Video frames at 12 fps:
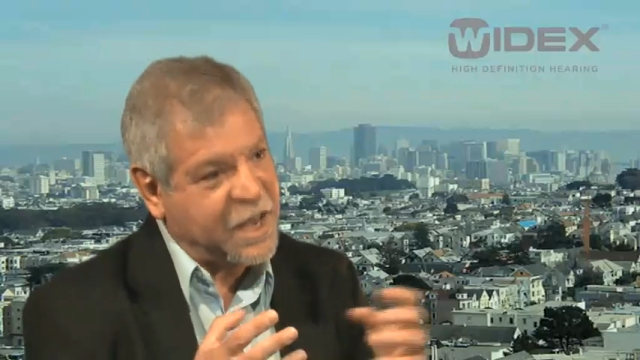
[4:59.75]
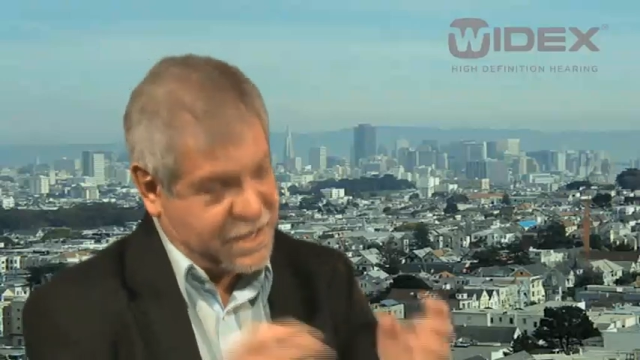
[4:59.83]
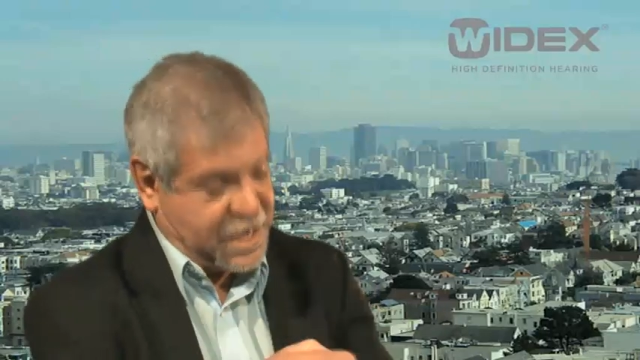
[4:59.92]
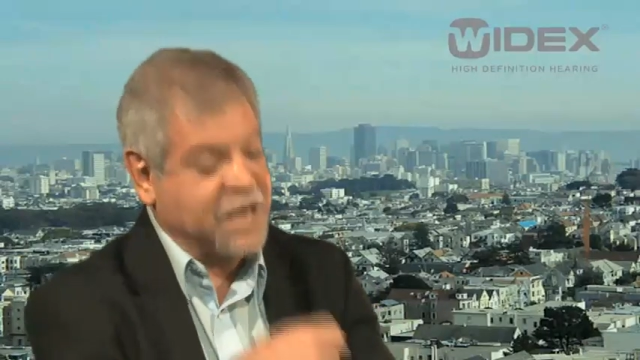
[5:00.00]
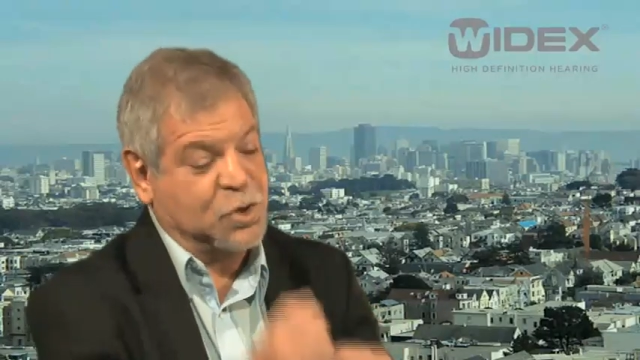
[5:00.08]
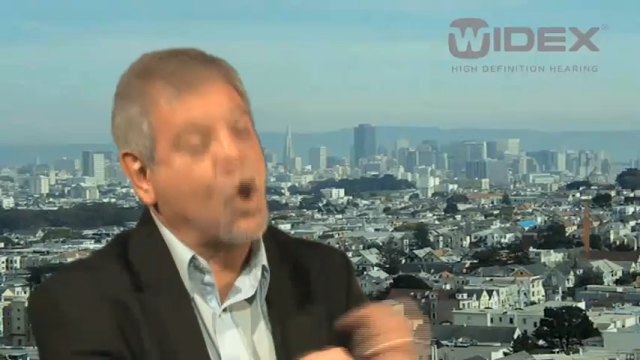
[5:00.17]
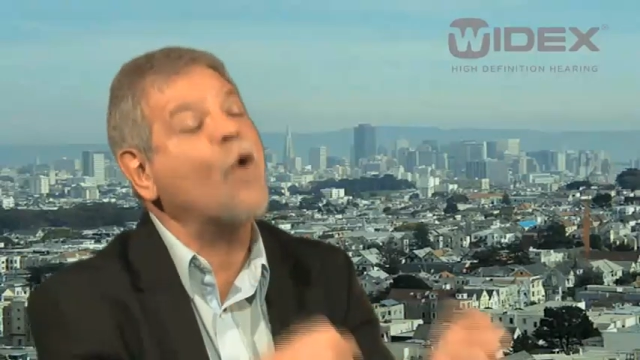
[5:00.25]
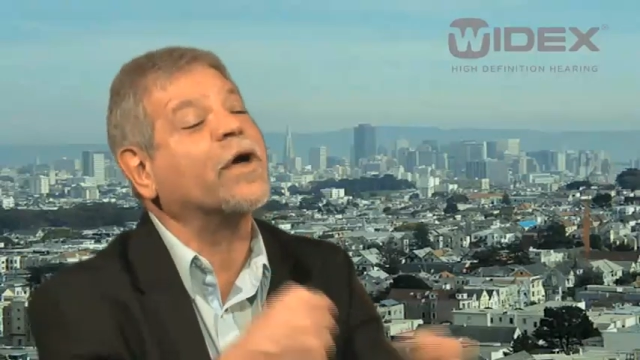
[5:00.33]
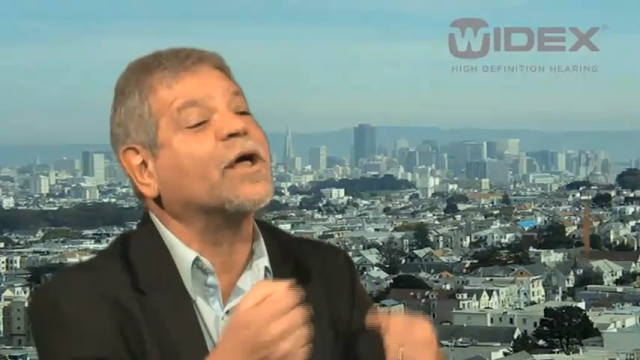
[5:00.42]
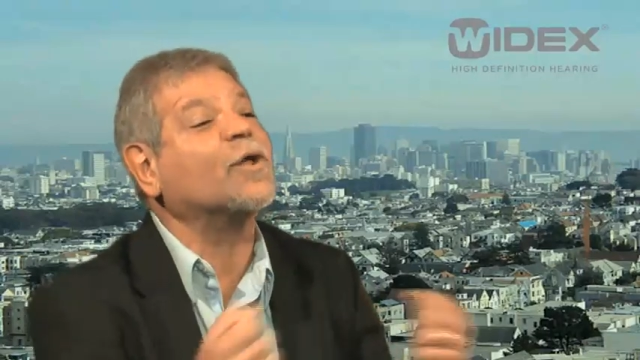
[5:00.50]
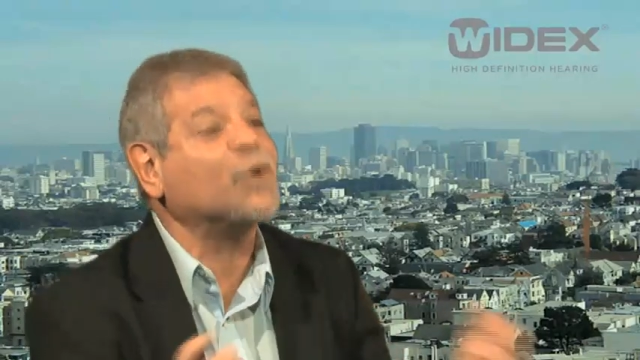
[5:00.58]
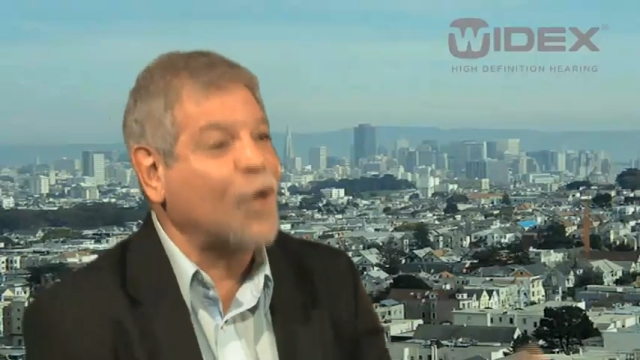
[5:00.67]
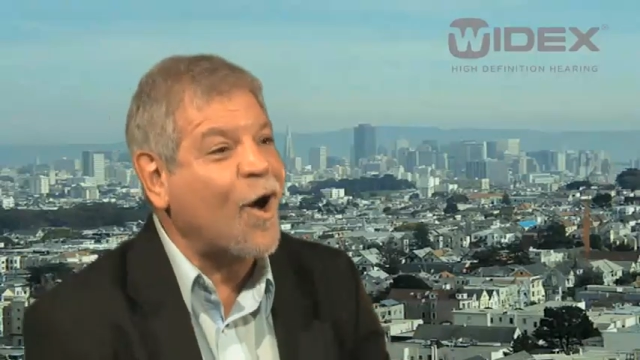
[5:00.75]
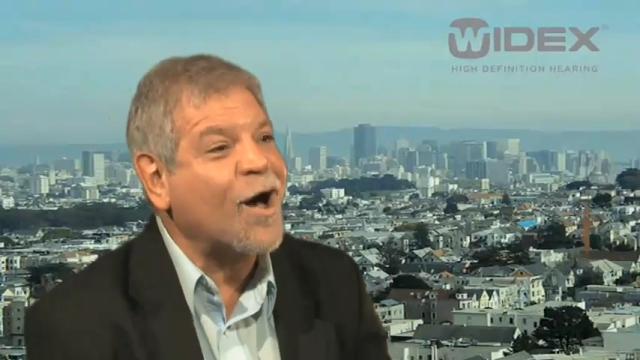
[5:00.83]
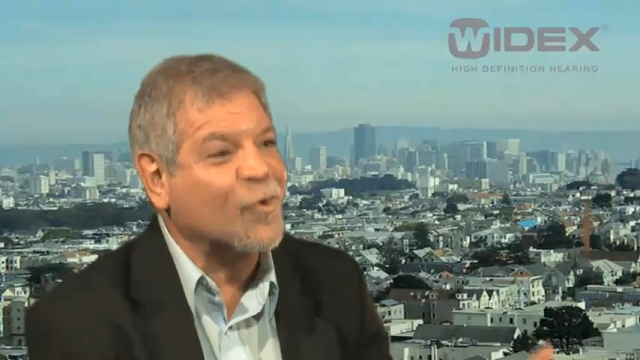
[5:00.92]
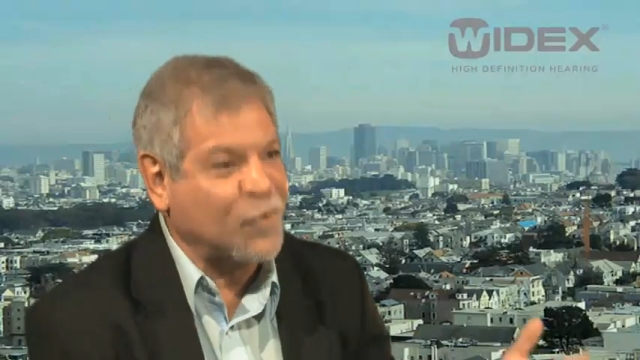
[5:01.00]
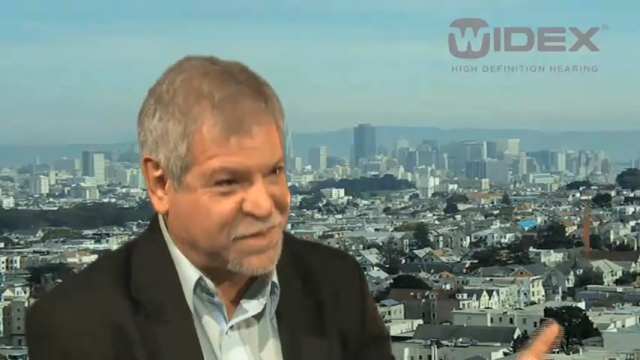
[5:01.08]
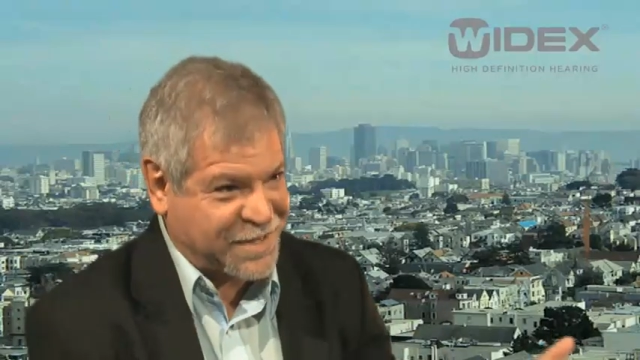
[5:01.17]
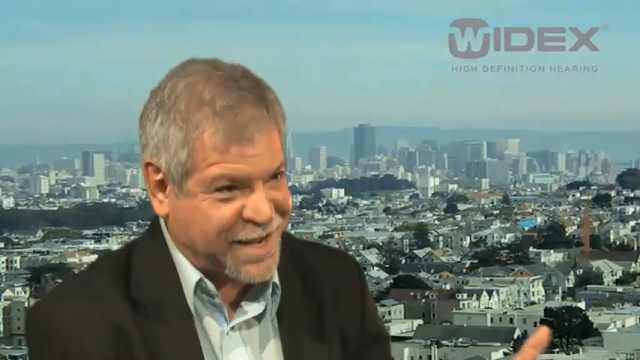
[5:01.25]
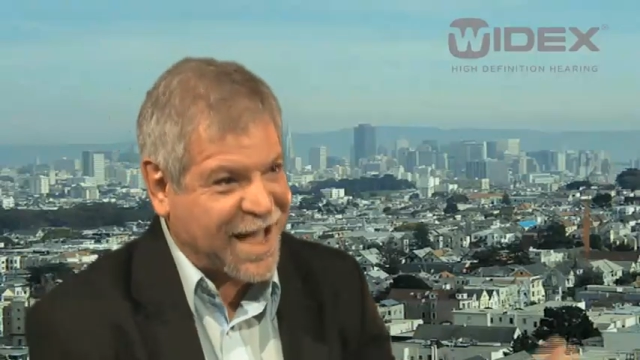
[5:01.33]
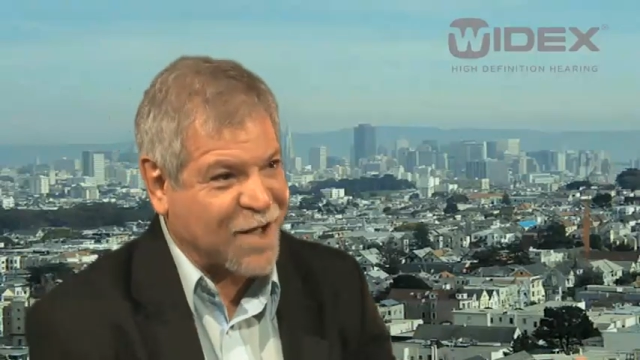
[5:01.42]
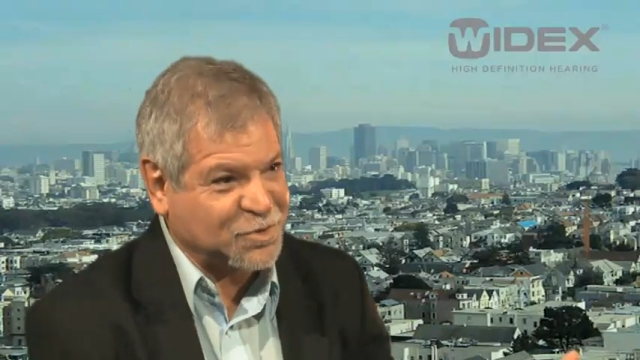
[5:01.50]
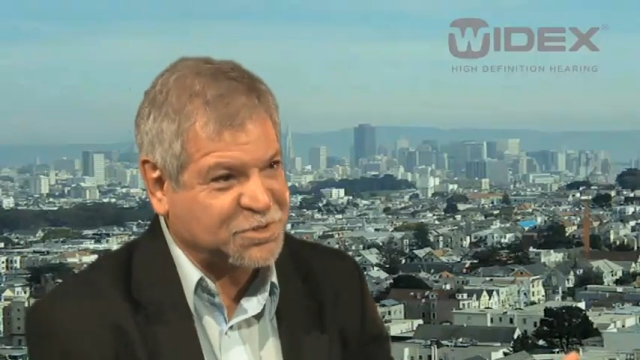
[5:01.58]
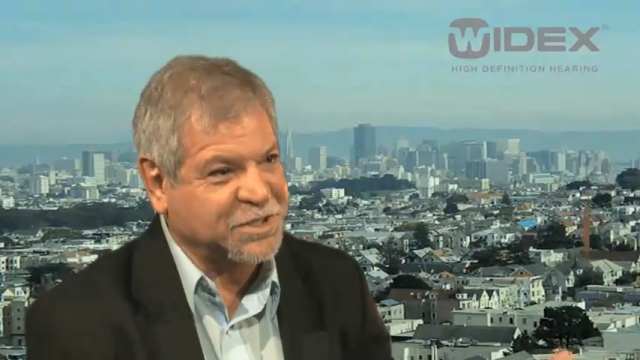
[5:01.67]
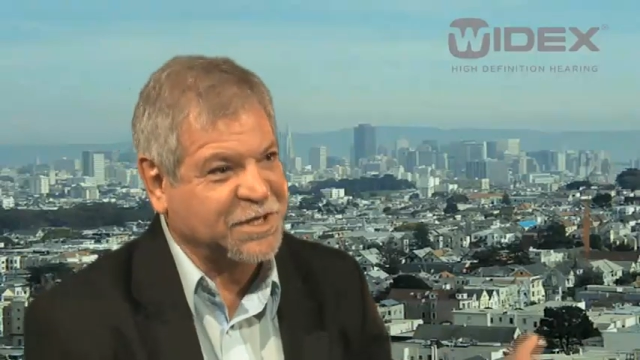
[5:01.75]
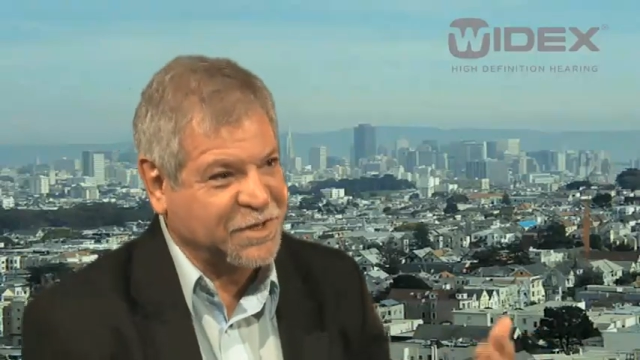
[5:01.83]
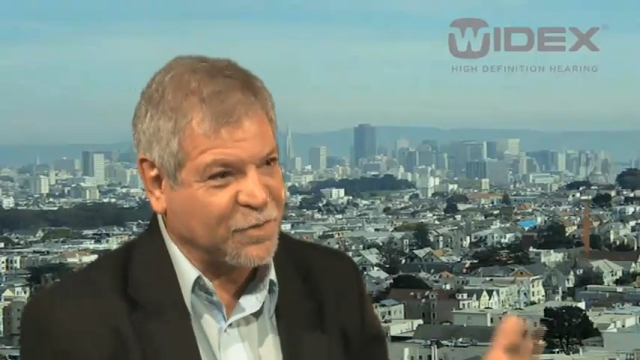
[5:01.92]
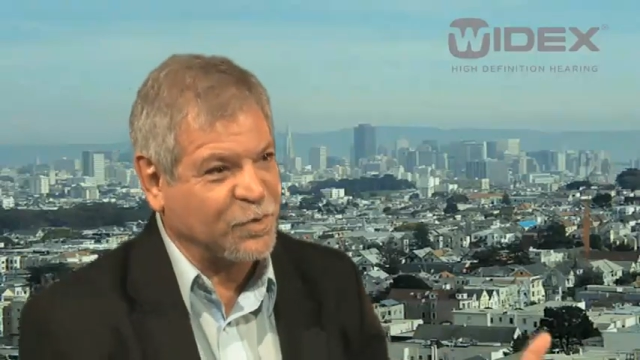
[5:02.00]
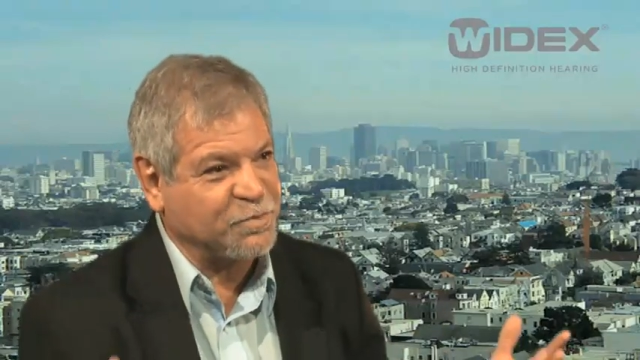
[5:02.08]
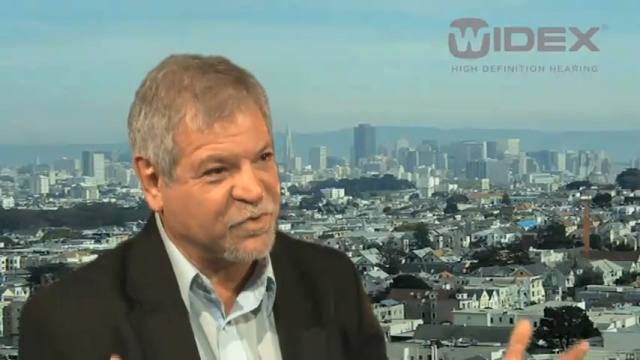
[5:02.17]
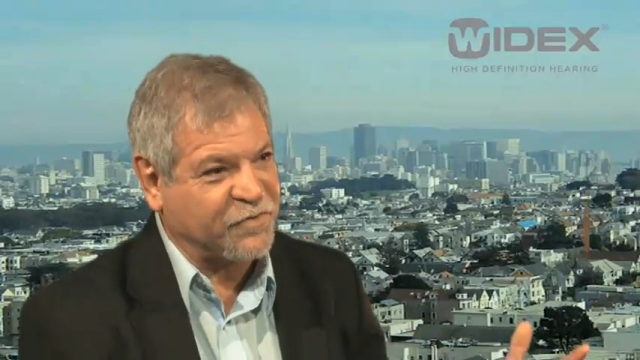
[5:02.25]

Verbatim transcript: in, in going along with the counseling that we're